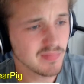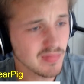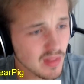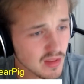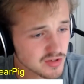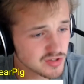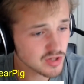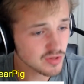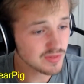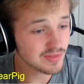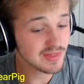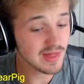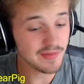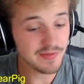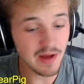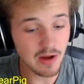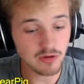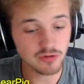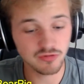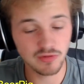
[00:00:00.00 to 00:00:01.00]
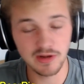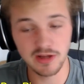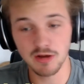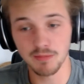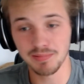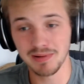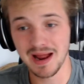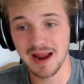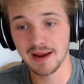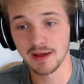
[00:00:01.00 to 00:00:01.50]
So that was really
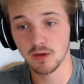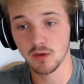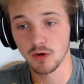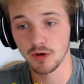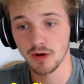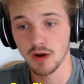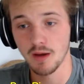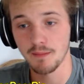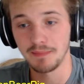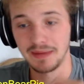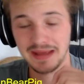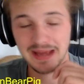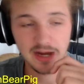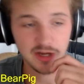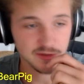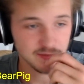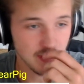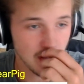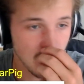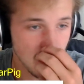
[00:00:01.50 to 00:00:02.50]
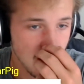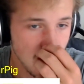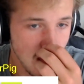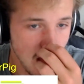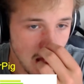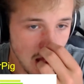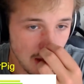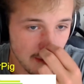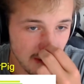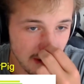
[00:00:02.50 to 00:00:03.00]
good planning on Miguel's part,
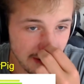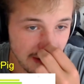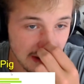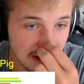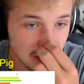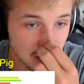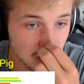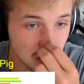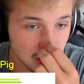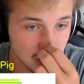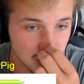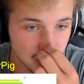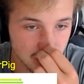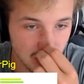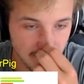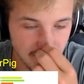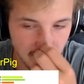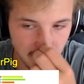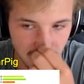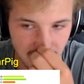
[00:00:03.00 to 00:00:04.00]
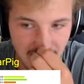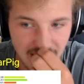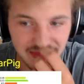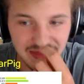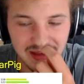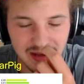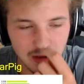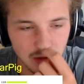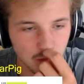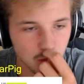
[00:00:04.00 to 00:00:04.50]
and that you can do stuff like that. I
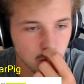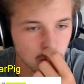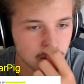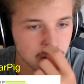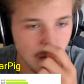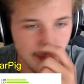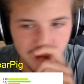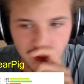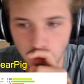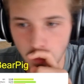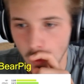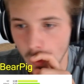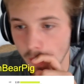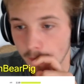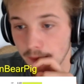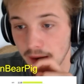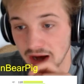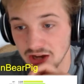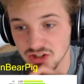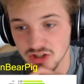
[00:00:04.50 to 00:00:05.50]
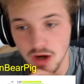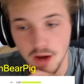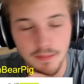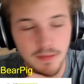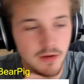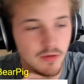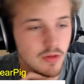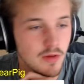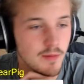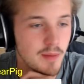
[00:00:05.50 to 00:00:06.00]
think it would probably wall a
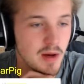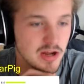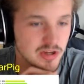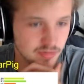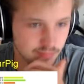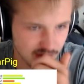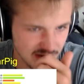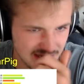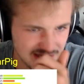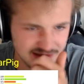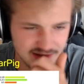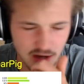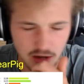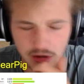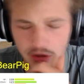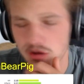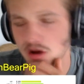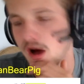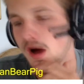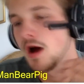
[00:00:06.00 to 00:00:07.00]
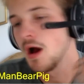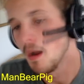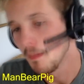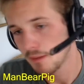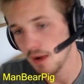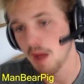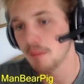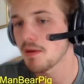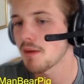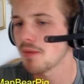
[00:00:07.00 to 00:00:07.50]
Bishop, although Bishop does get Psycho Cut,
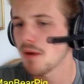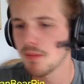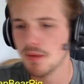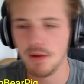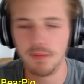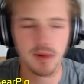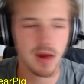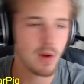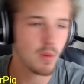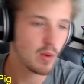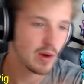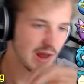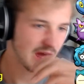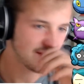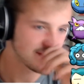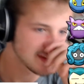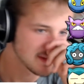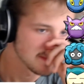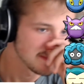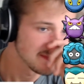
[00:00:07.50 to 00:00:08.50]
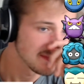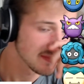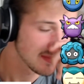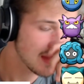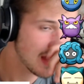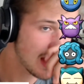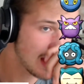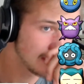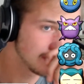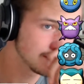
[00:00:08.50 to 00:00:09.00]
blah
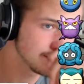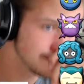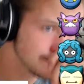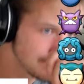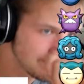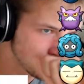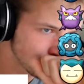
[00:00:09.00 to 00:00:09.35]
whatevs.